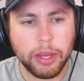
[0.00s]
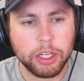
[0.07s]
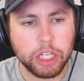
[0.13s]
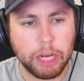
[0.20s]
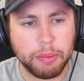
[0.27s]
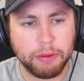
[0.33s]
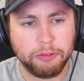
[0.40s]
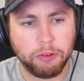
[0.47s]

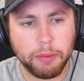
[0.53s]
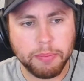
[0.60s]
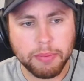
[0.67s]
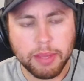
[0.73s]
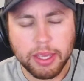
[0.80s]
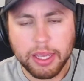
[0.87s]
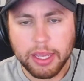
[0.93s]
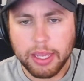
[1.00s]
shape, or form.
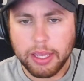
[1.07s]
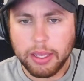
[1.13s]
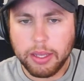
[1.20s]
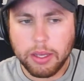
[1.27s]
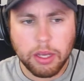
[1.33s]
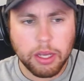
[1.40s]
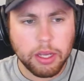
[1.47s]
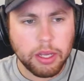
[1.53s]

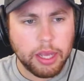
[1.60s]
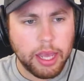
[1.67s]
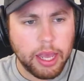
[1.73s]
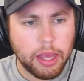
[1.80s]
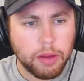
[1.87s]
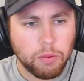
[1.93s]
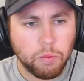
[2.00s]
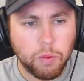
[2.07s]

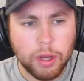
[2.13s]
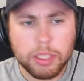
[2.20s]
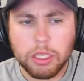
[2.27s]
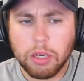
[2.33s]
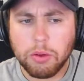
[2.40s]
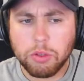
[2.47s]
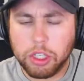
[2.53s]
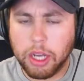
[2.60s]

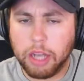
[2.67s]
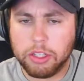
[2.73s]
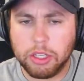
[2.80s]
Rizzo, Judge,